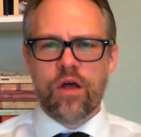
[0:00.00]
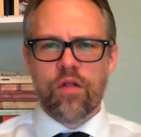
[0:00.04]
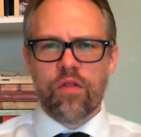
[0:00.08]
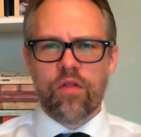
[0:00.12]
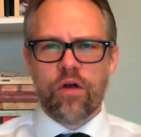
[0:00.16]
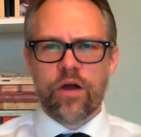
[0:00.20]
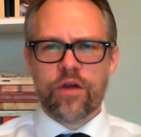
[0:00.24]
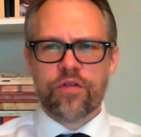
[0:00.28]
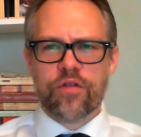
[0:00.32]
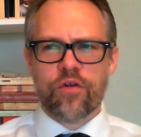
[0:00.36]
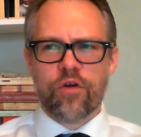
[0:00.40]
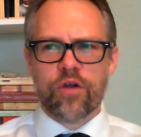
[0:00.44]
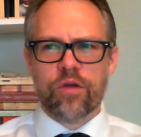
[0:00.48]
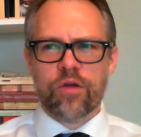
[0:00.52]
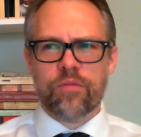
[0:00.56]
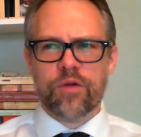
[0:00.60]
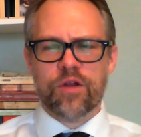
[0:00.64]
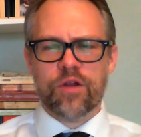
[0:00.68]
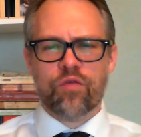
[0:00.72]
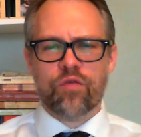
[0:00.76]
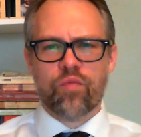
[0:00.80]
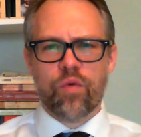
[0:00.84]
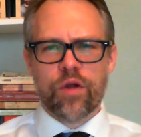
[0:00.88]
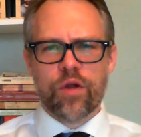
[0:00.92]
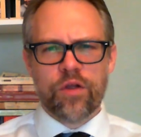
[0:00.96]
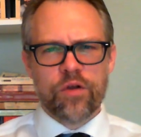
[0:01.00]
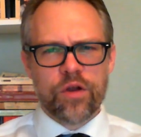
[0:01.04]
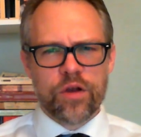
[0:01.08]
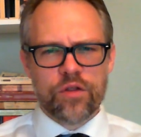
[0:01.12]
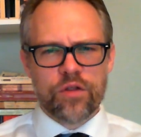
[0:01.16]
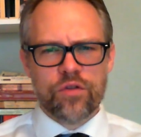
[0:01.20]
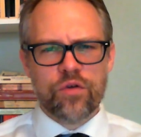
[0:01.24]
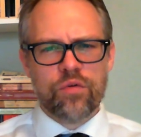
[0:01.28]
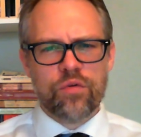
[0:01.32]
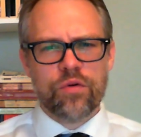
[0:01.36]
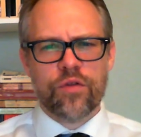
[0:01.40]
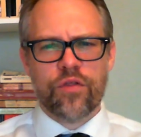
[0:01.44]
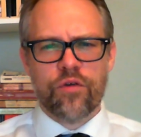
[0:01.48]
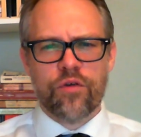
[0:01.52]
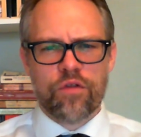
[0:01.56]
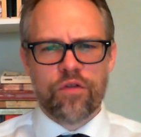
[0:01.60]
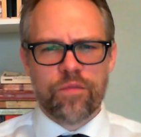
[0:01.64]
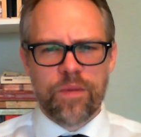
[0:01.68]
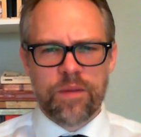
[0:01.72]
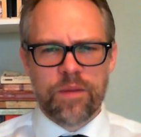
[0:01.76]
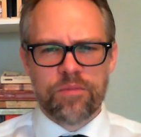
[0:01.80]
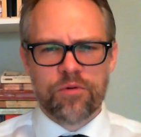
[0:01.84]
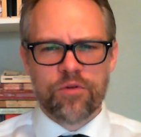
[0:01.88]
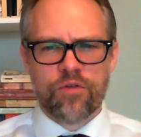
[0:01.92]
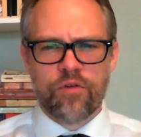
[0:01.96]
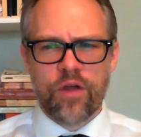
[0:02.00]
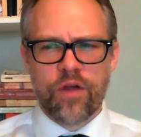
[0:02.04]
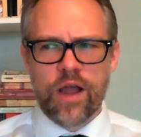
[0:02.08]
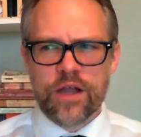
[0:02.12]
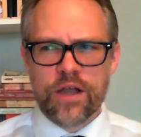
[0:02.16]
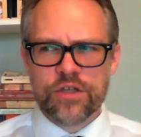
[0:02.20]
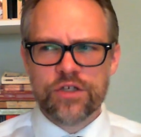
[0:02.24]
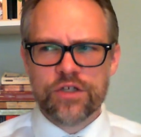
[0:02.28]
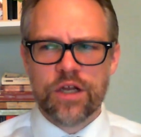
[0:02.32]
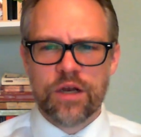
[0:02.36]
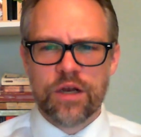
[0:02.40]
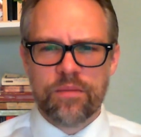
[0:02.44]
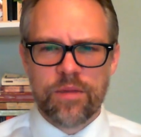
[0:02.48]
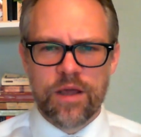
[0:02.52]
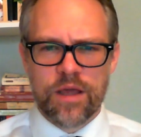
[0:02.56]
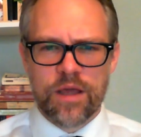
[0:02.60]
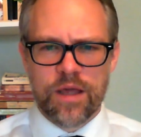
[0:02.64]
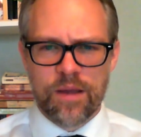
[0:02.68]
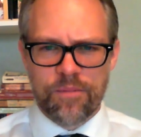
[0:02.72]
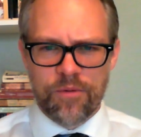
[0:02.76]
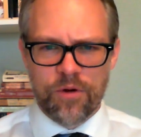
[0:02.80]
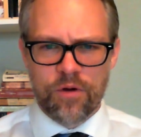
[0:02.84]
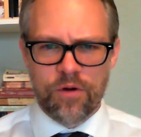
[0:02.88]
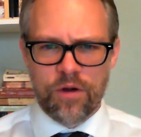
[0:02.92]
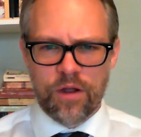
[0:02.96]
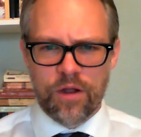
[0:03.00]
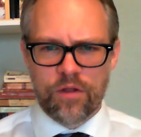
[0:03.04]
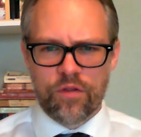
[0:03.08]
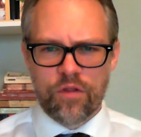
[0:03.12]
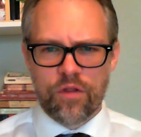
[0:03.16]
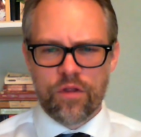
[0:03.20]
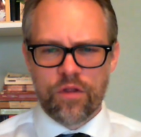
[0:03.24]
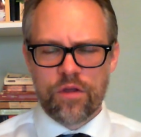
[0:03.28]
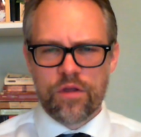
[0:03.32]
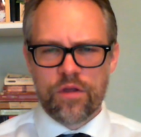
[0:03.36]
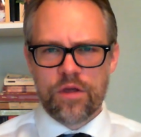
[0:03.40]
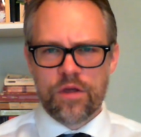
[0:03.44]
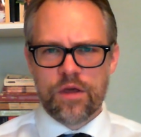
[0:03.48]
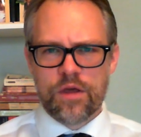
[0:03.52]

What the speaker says: Locke's argument is what you're going to do with those people is you're actually going to make hypocrites.